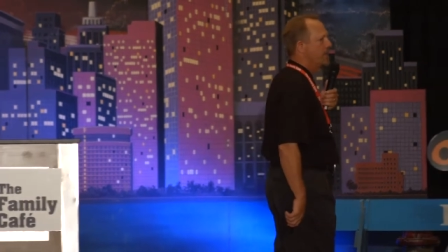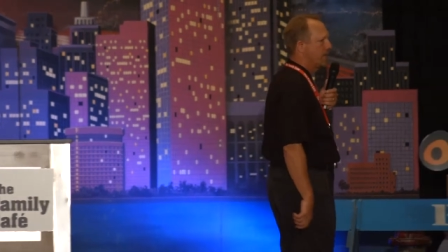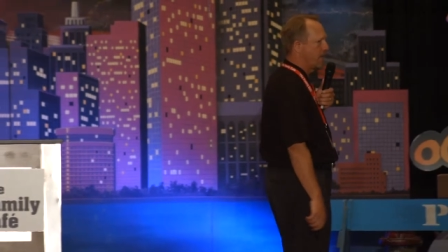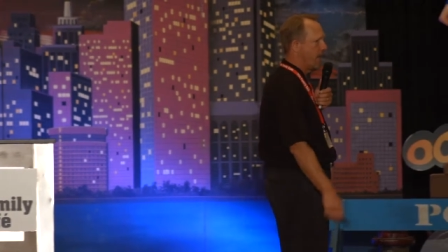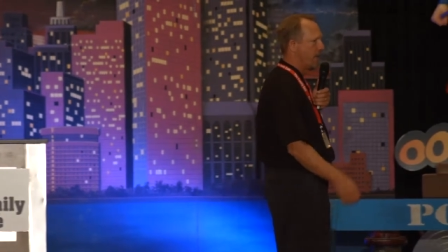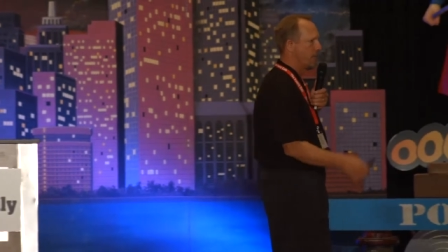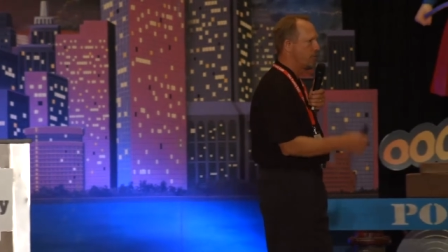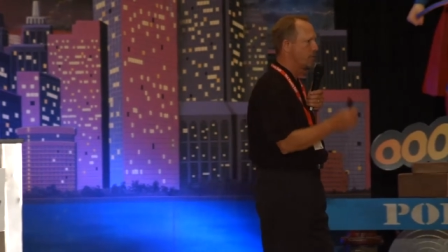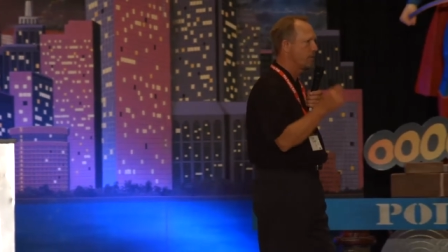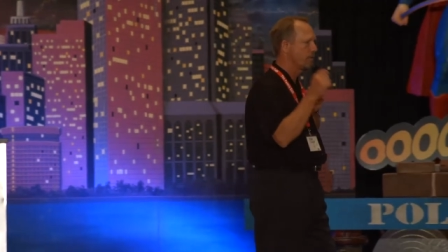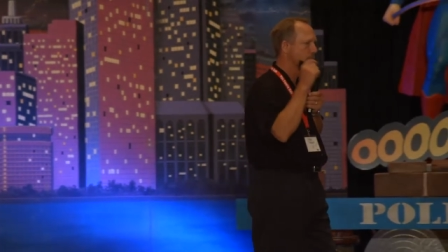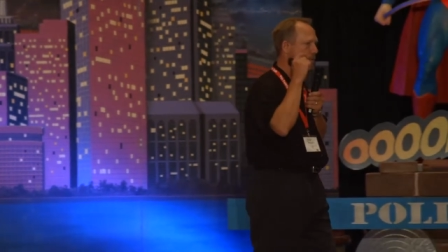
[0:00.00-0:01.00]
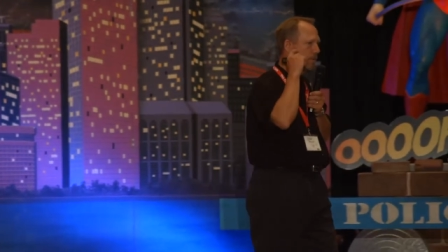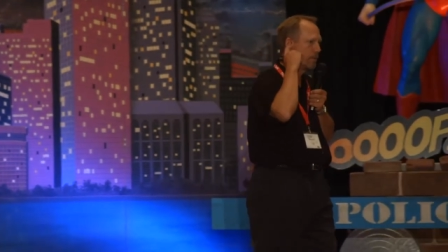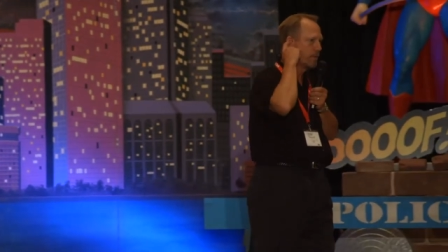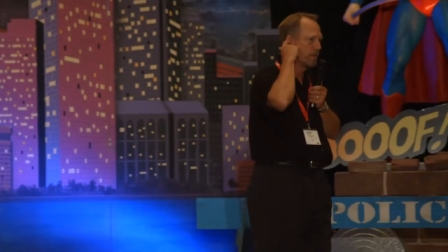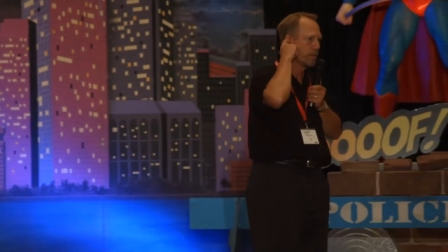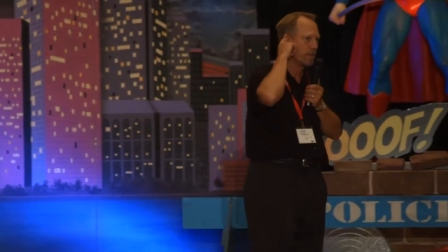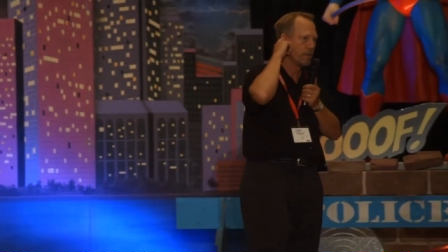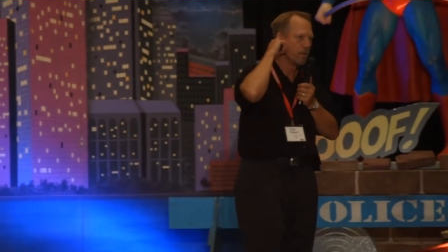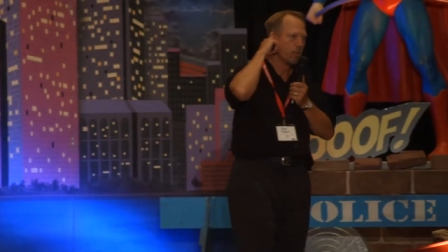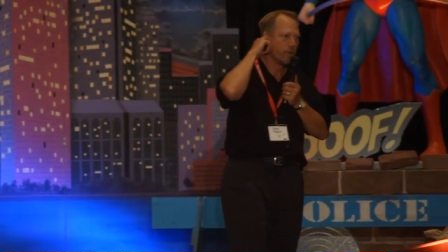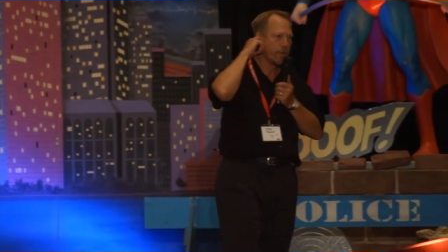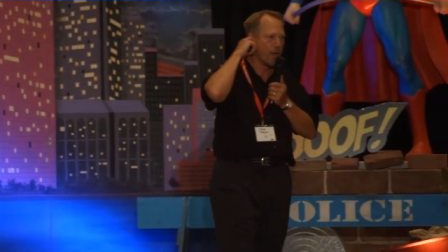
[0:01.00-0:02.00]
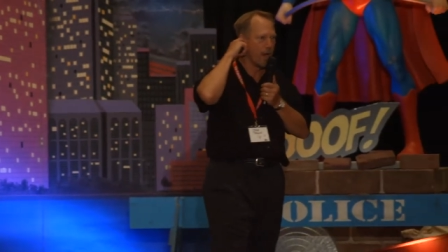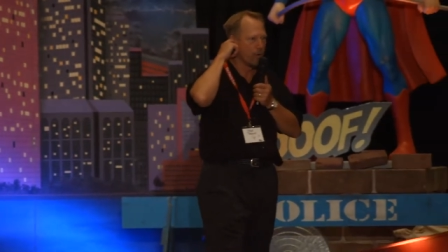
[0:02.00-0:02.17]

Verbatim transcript: in college with the